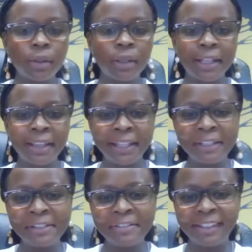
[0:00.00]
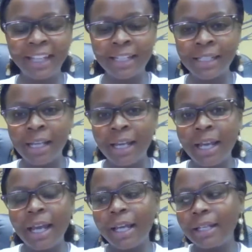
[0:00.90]
Okay, thank you for that.
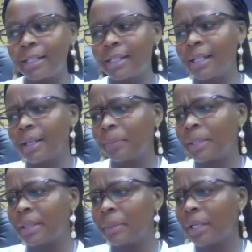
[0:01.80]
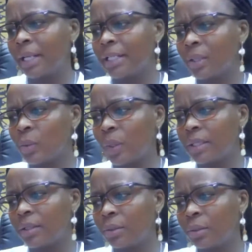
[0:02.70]
And Simone, I just
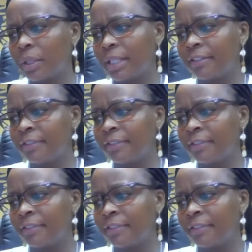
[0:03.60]
wanted to quickly